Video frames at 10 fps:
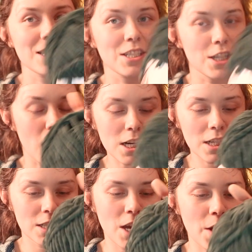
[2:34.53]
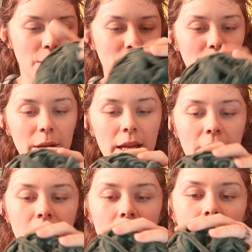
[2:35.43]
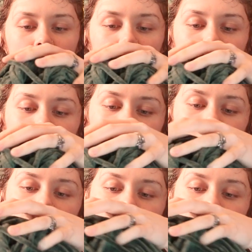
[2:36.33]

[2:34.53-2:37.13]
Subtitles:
dark tone. This is the